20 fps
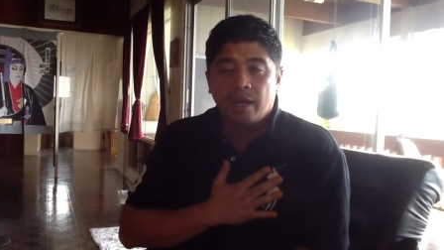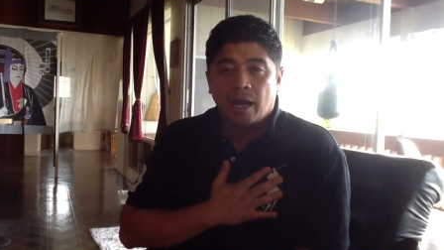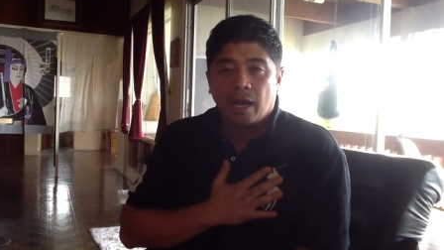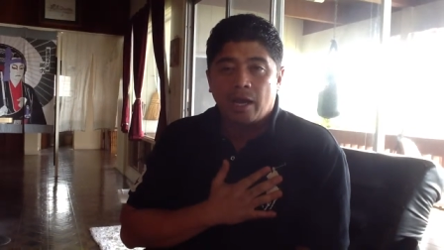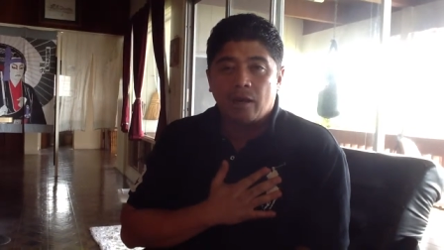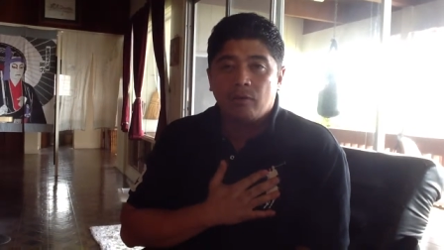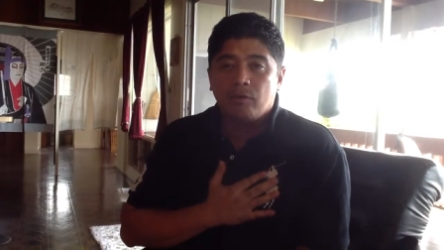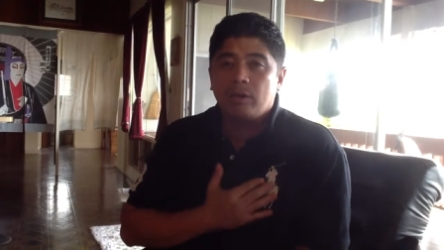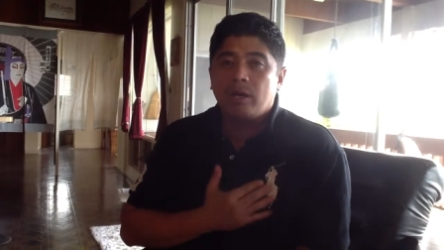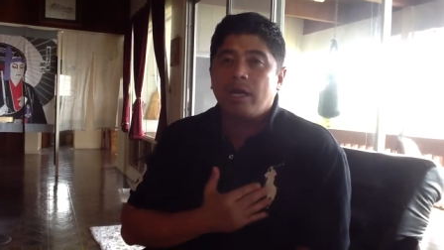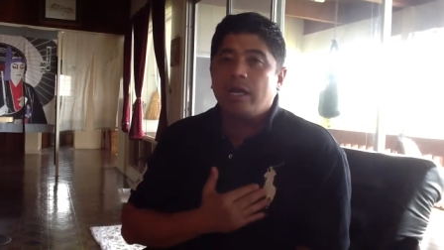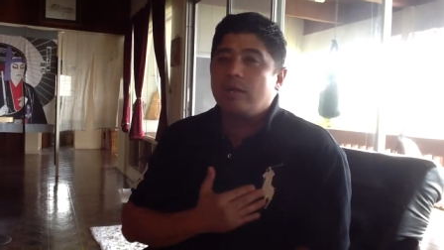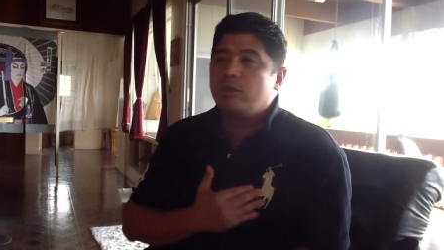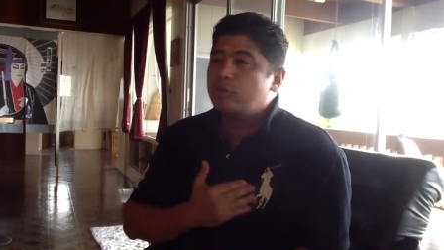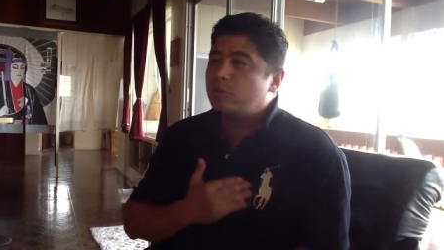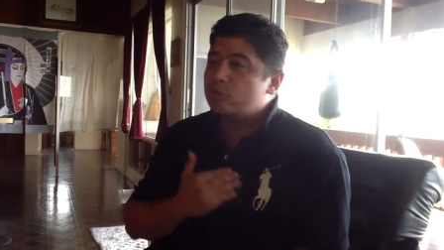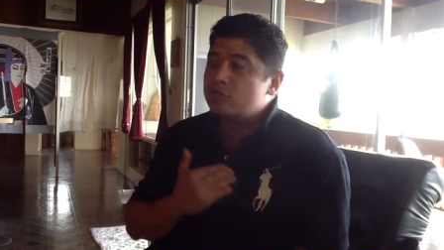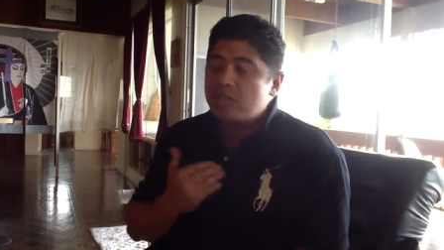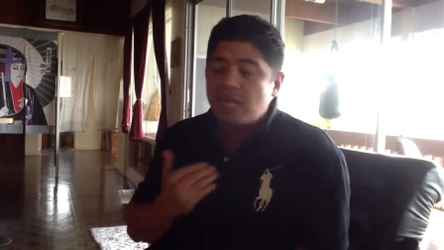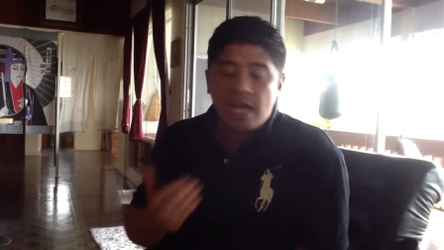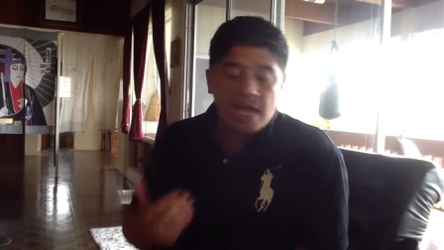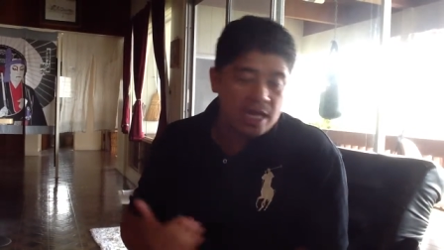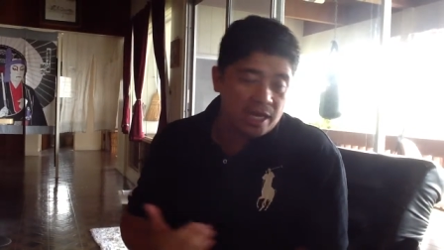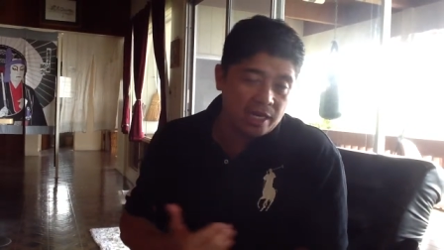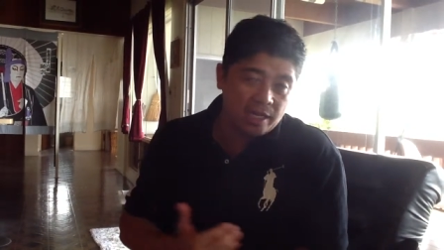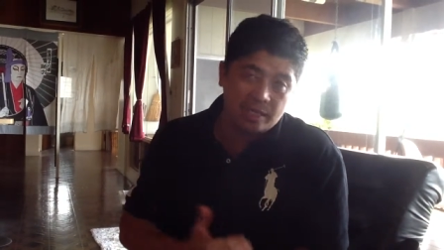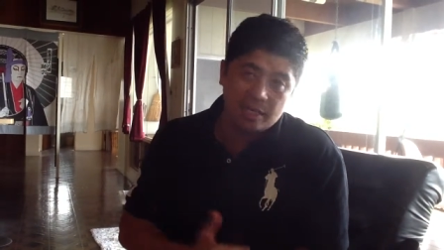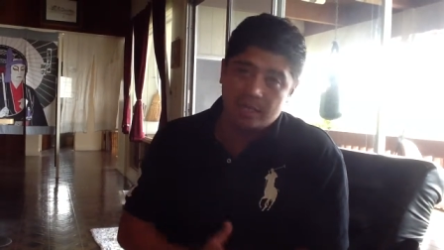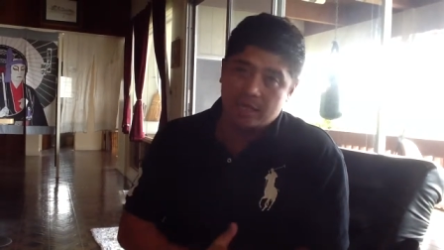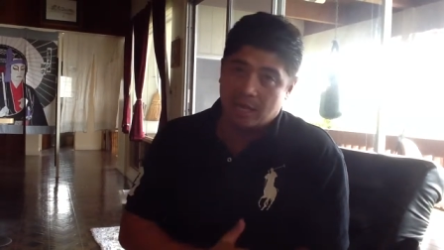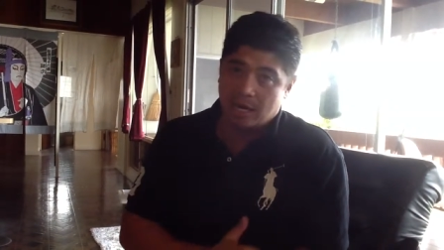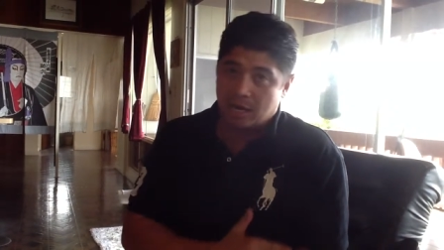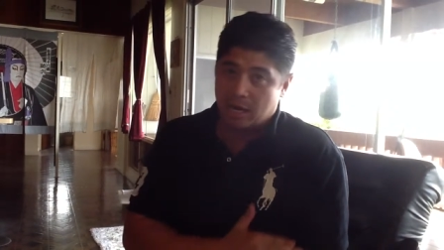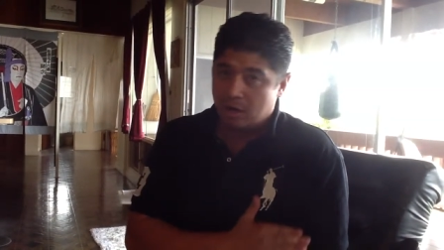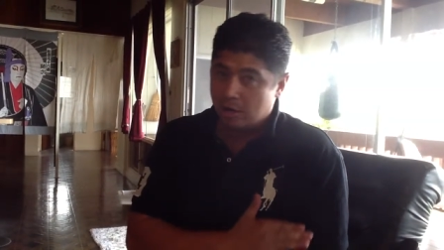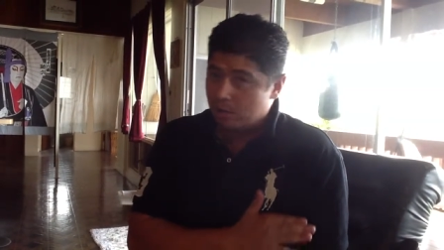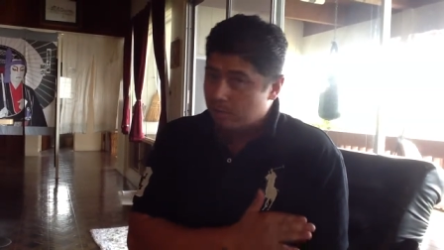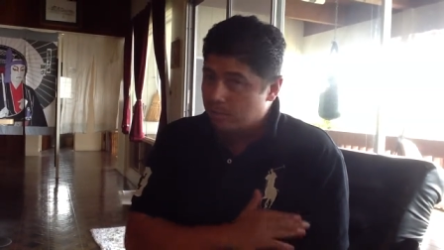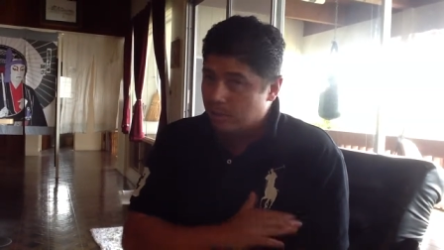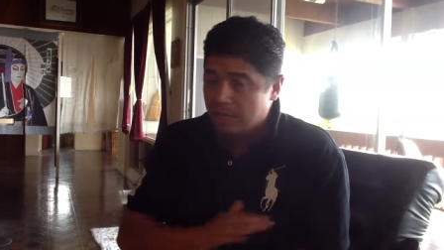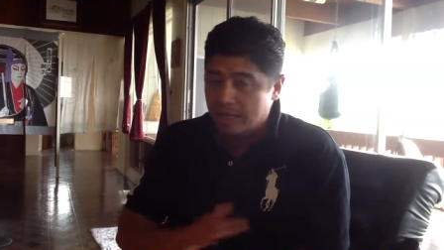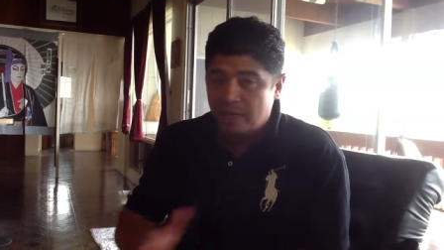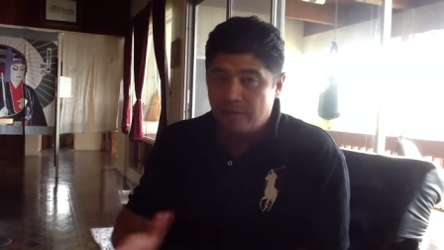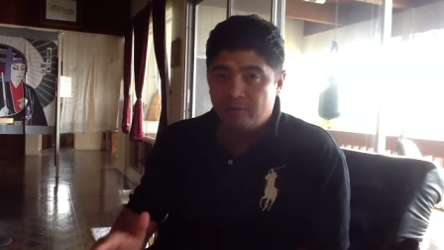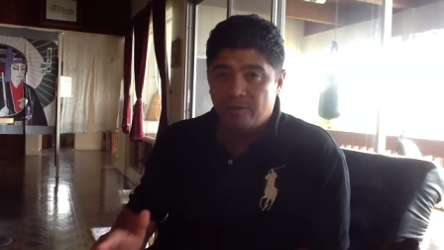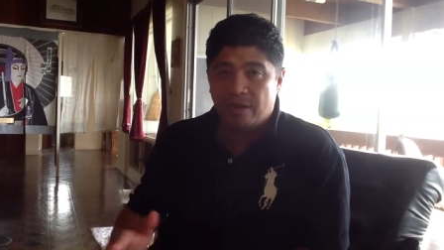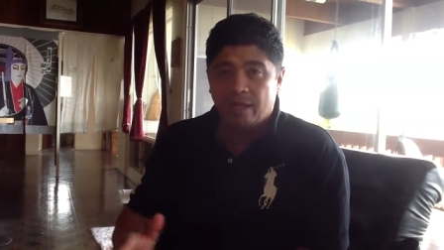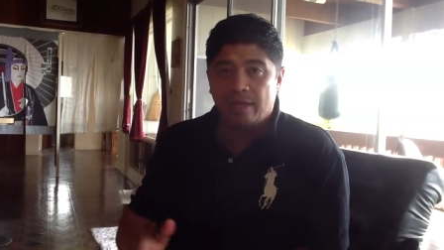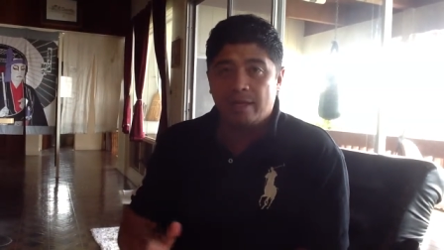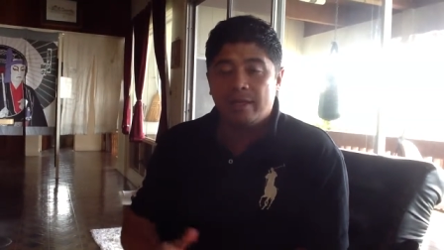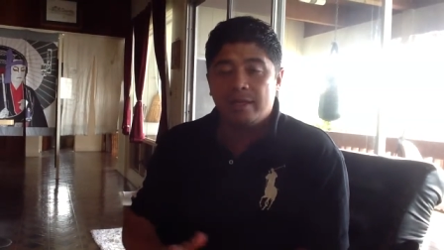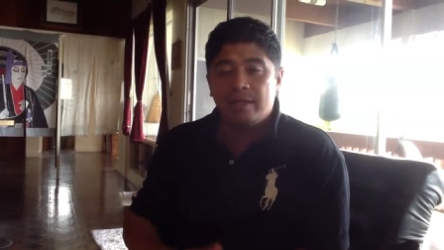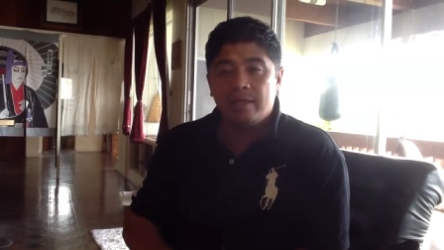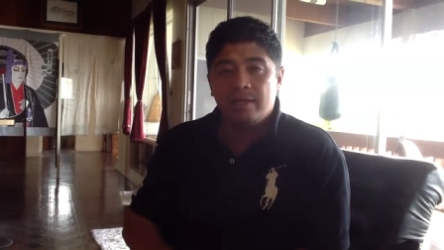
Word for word: I don't want to endorse anything that I don't believe in.